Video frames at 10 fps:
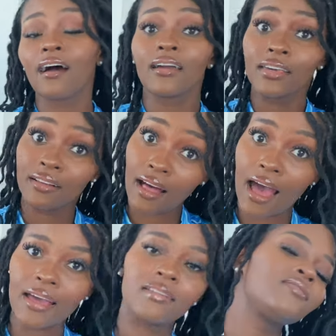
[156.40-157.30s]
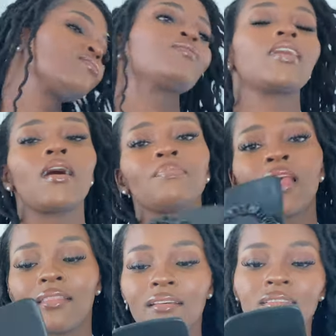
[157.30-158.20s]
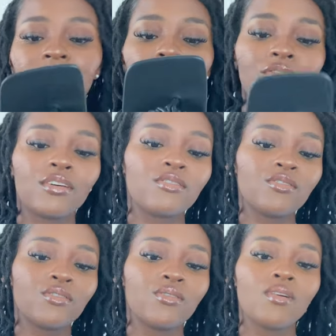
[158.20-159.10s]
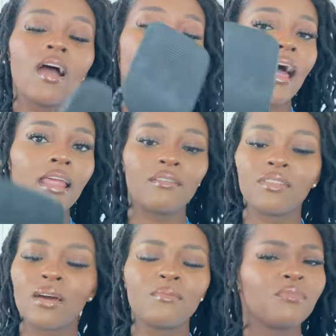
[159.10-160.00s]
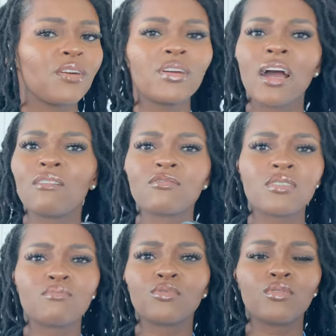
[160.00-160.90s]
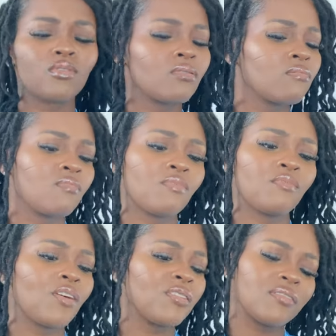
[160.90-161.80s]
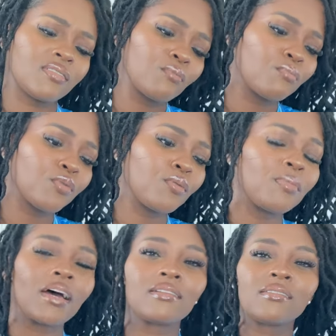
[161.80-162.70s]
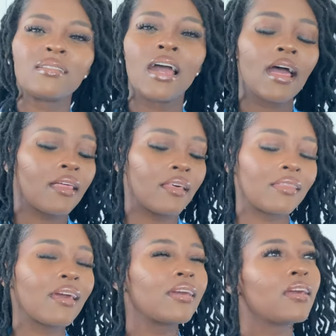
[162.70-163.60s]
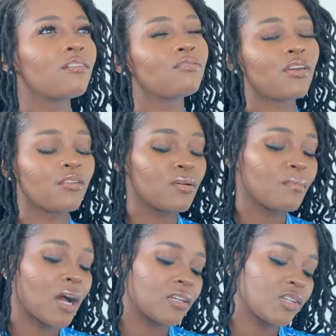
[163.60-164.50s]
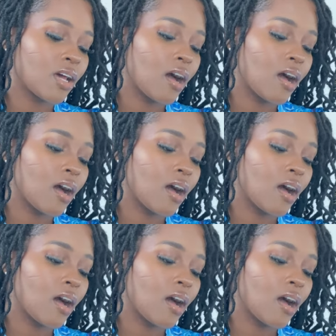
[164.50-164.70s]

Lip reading: heel height. So yeah, this is the first shoe. I love them. Very comfortable. Very simple, but they give very much